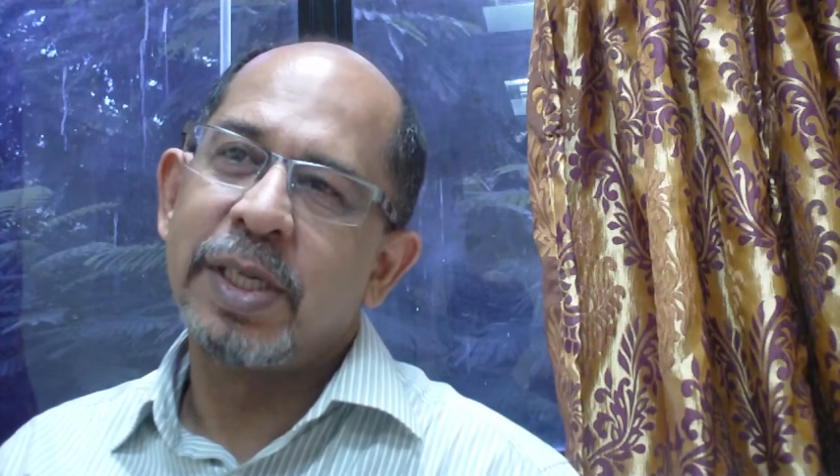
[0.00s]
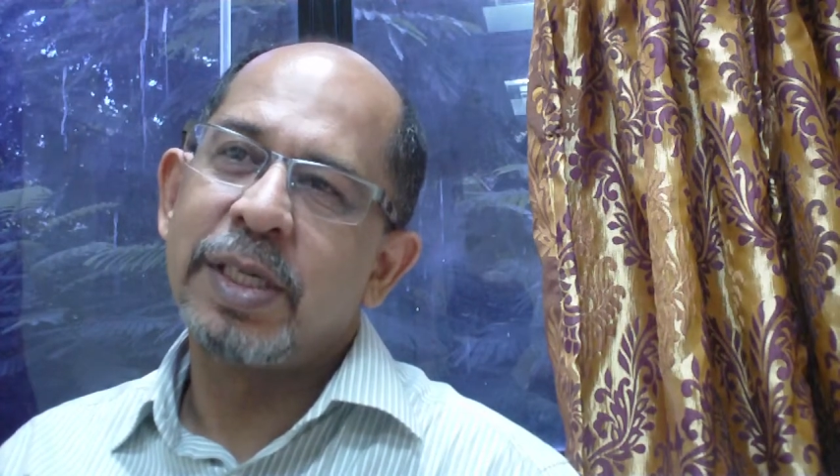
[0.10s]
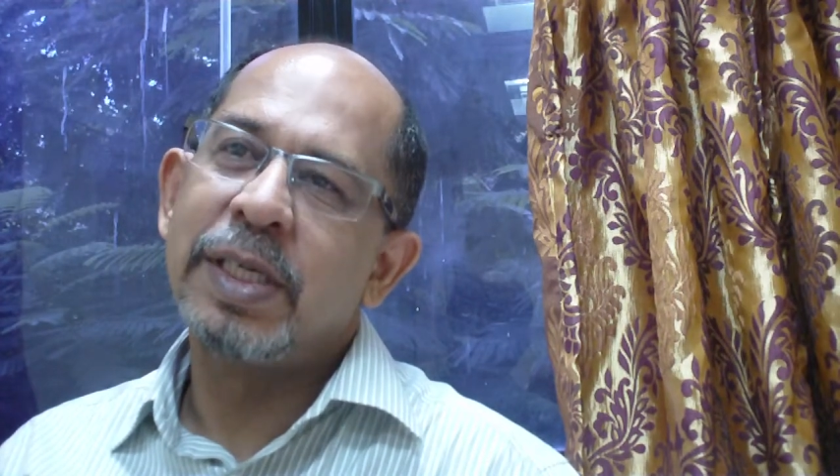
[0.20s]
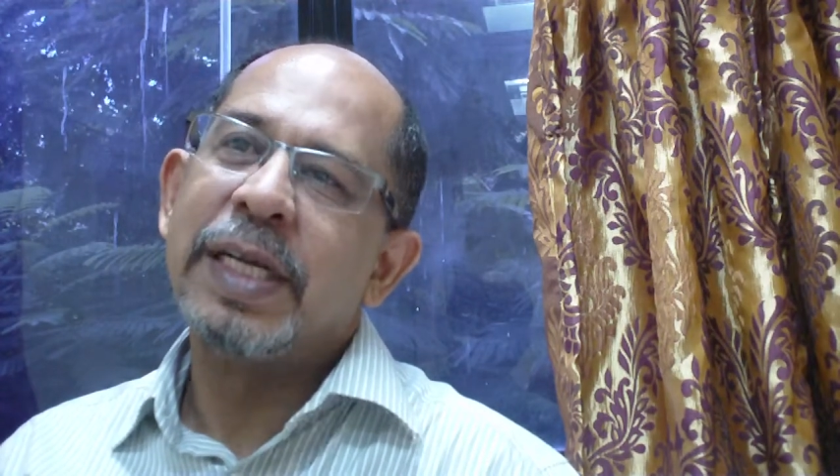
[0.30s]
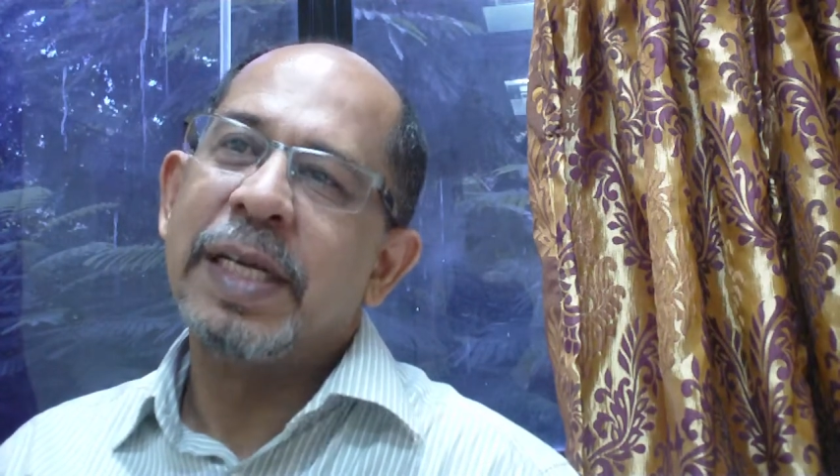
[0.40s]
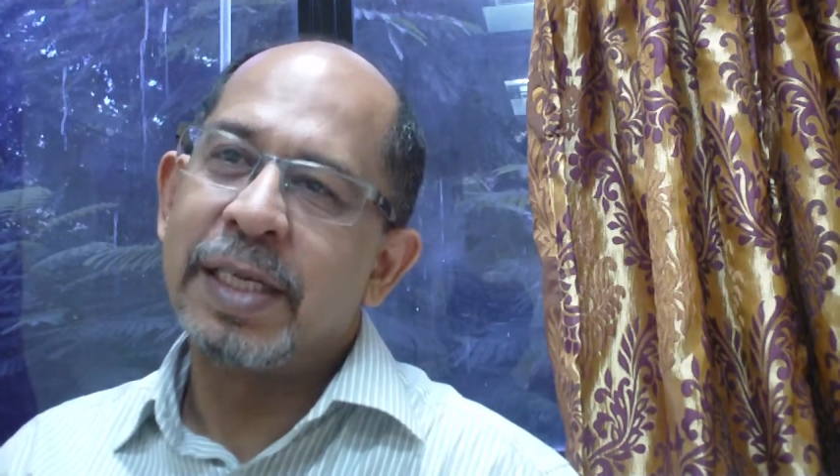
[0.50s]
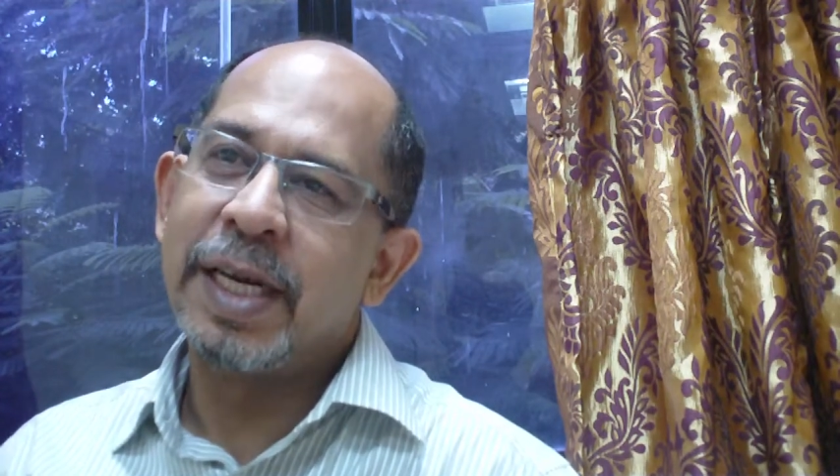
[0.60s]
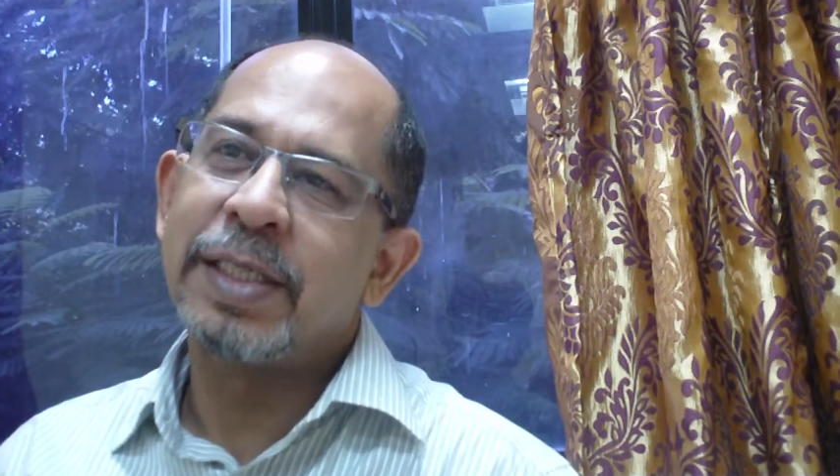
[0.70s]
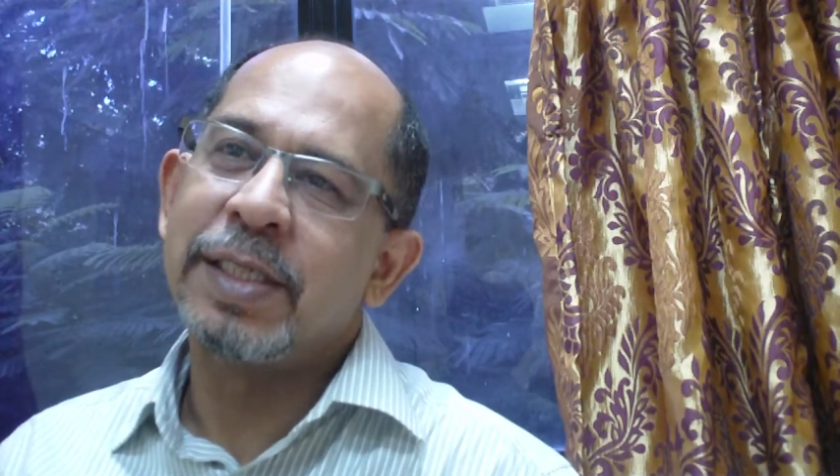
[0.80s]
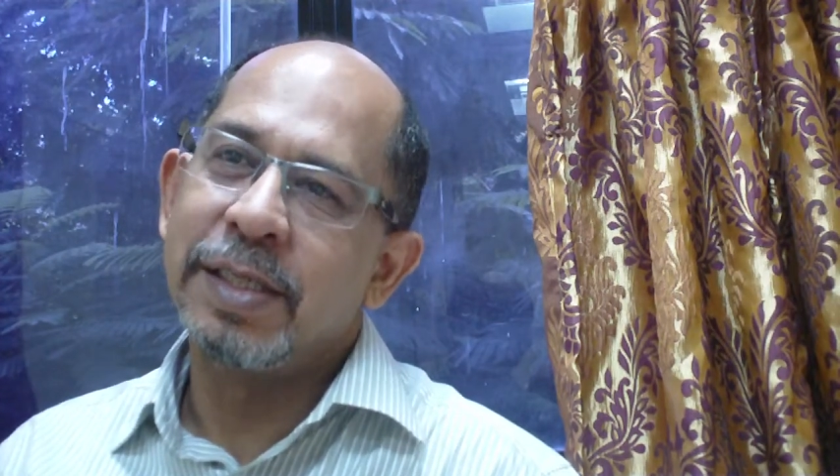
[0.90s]
at an
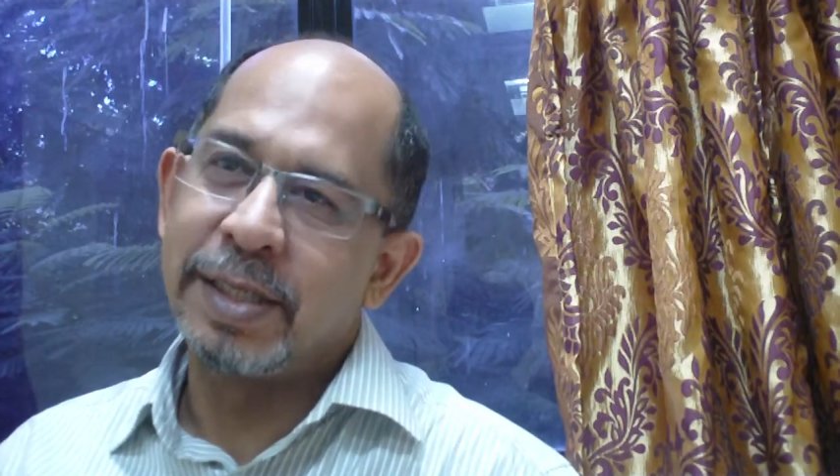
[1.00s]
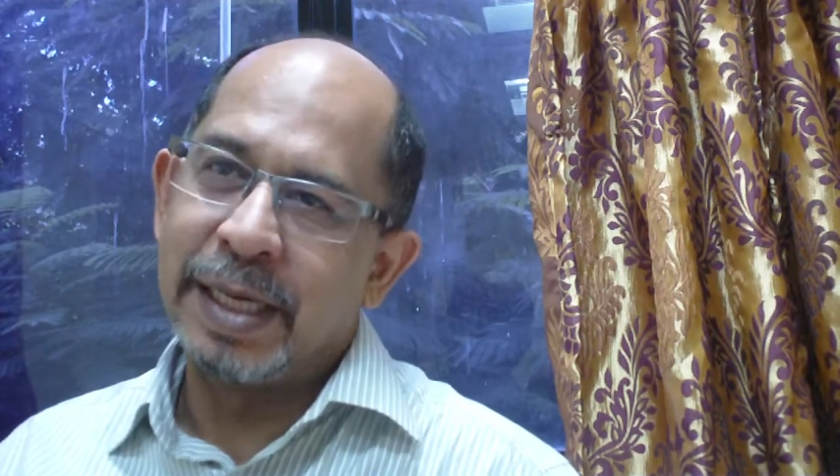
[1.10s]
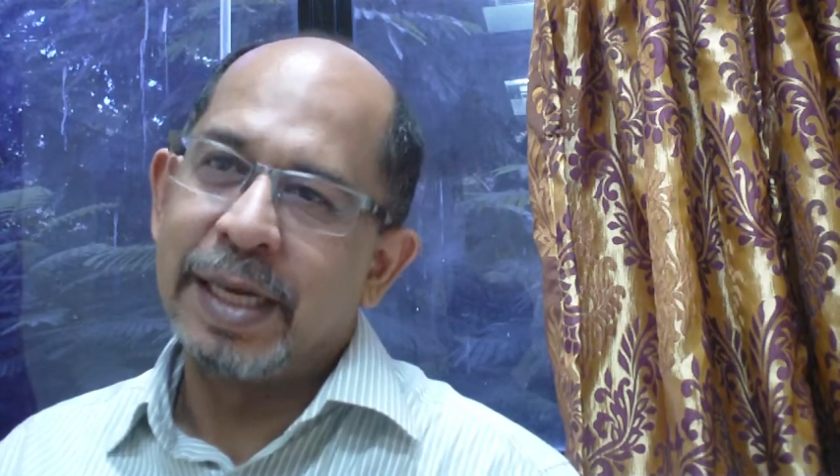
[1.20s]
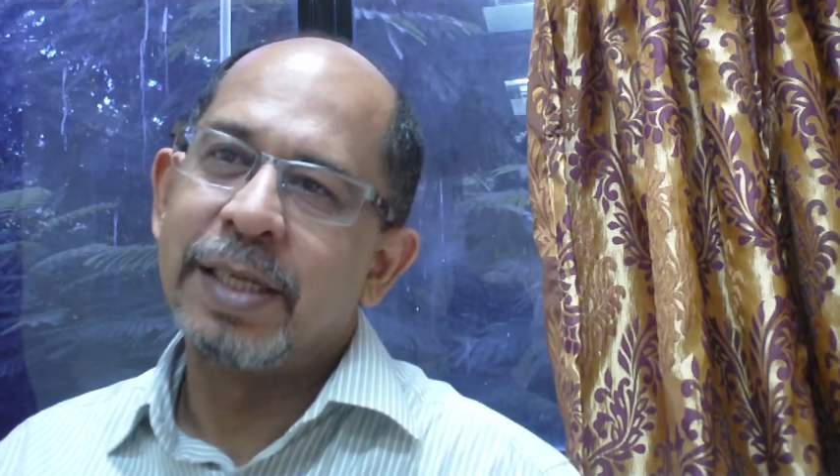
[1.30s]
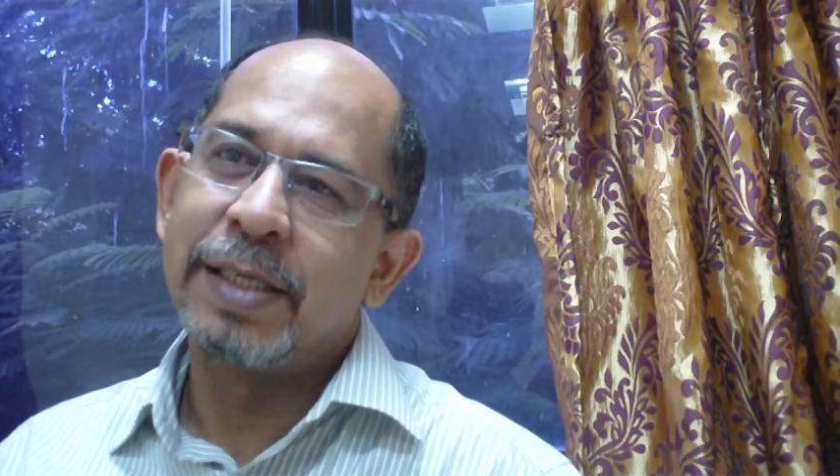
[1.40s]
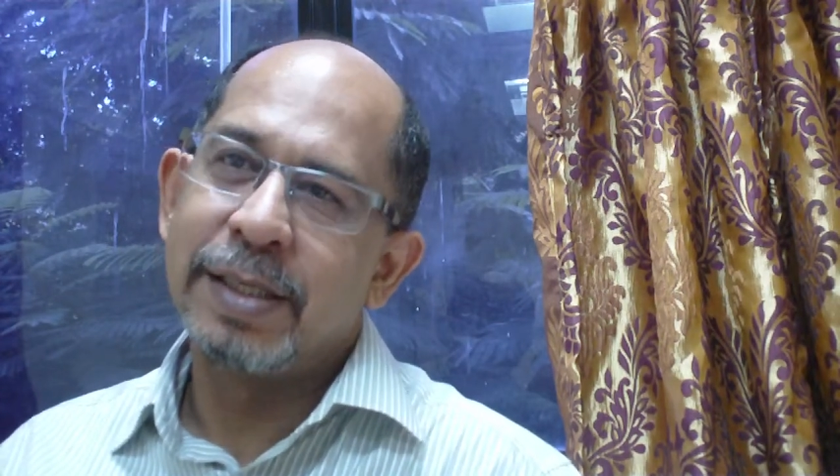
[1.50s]
international scale.